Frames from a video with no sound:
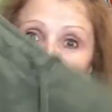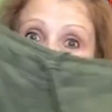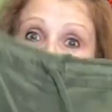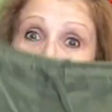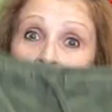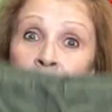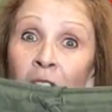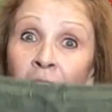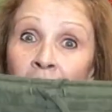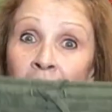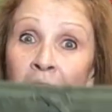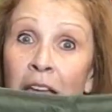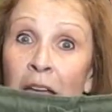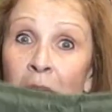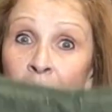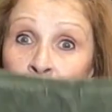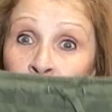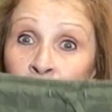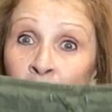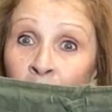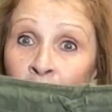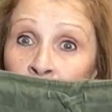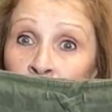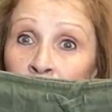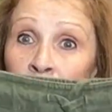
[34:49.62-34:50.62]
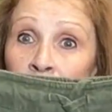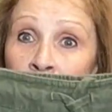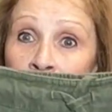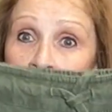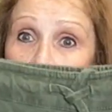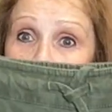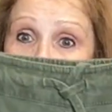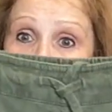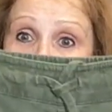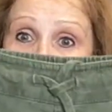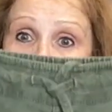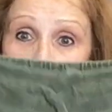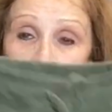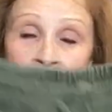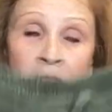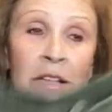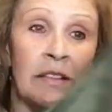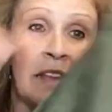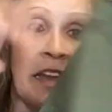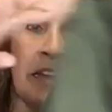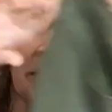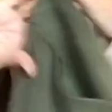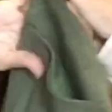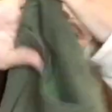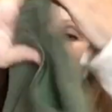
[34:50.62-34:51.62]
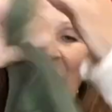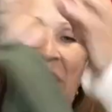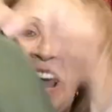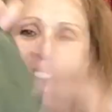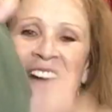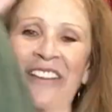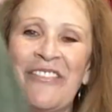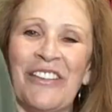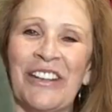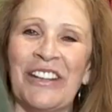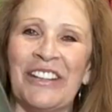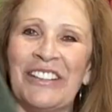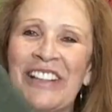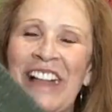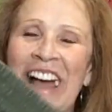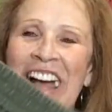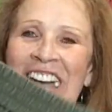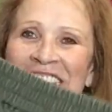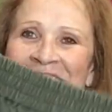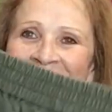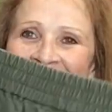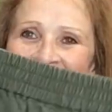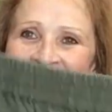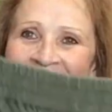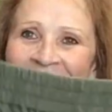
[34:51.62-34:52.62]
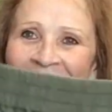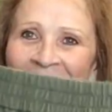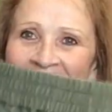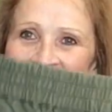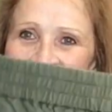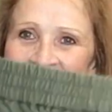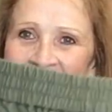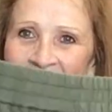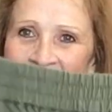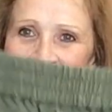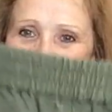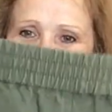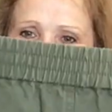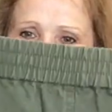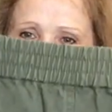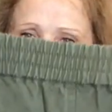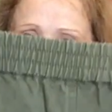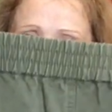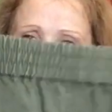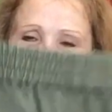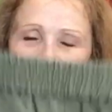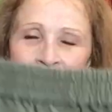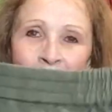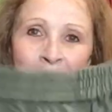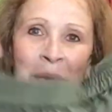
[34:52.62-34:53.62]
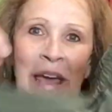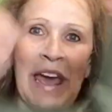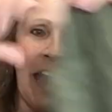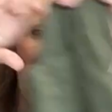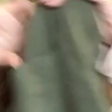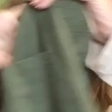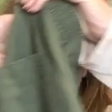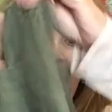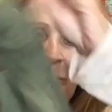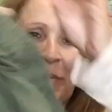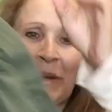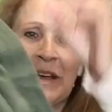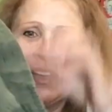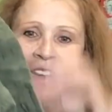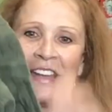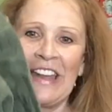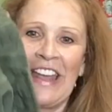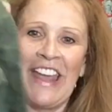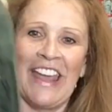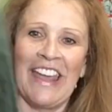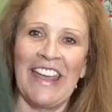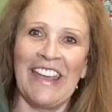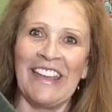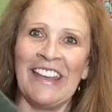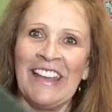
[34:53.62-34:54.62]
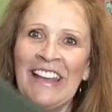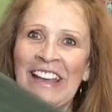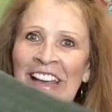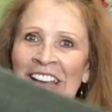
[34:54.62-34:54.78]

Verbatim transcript: are a pull-on. They do have an elastic waist in the back, but a